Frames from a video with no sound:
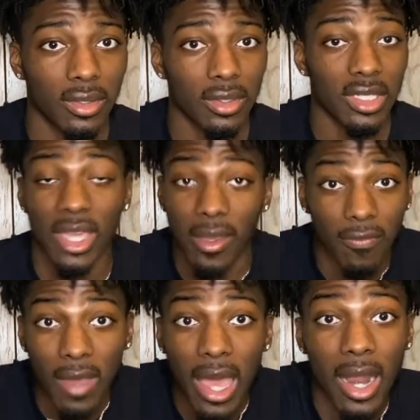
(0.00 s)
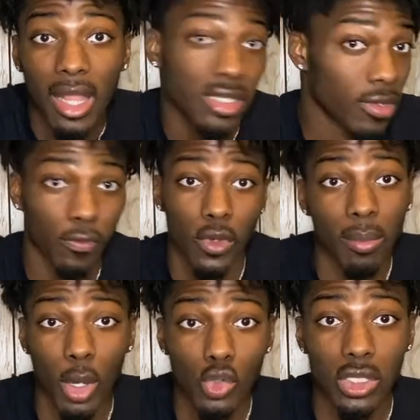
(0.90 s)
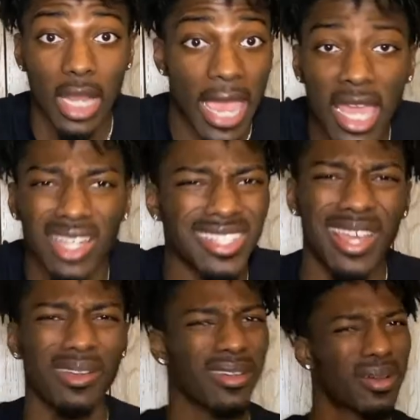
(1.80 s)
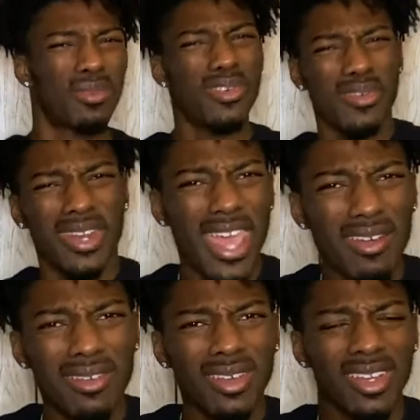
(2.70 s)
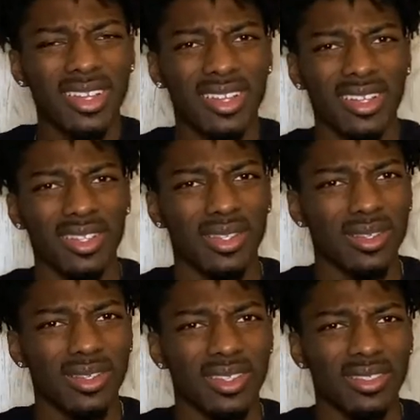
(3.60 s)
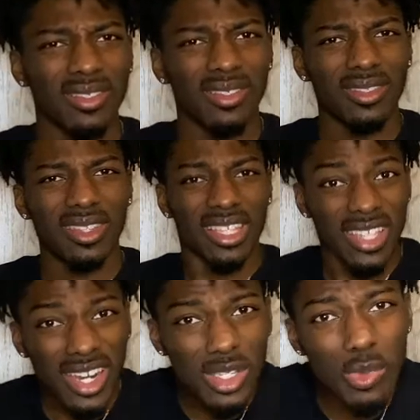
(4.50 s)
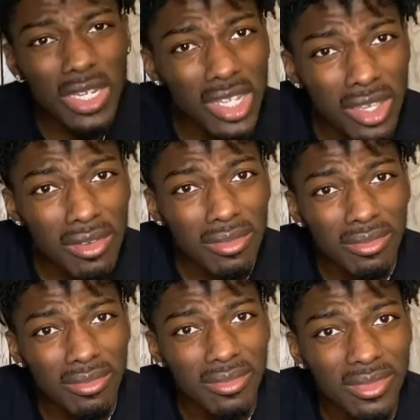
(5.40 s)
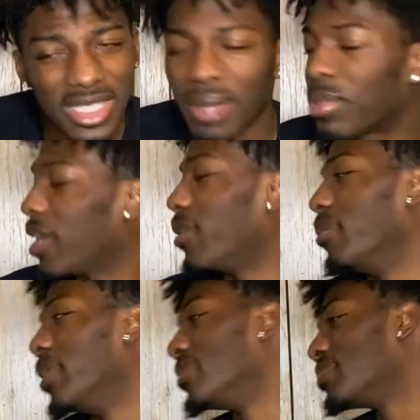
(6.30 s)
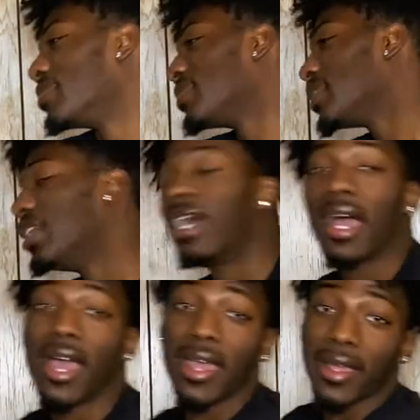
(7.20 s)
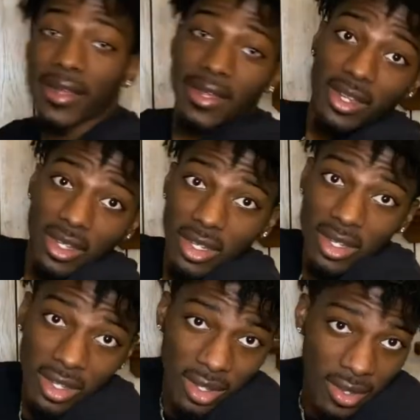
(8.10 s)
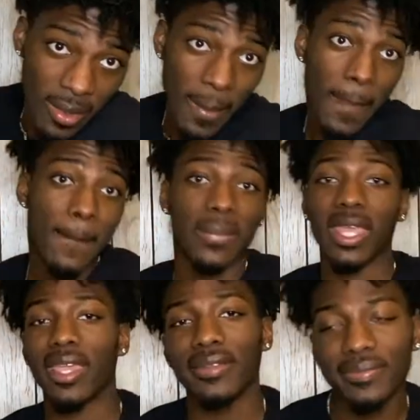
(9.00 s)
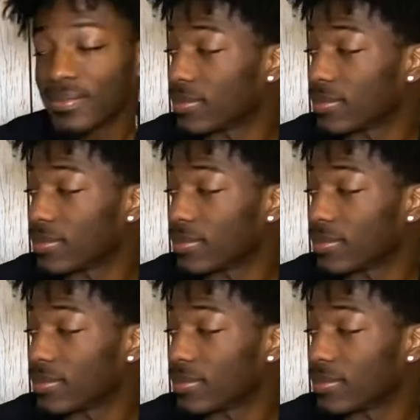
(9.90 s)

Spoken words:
To get $5, a free poster, and a shout out. Come on now. That's not a sweet deal. Stop playing with me. All right. Thank you.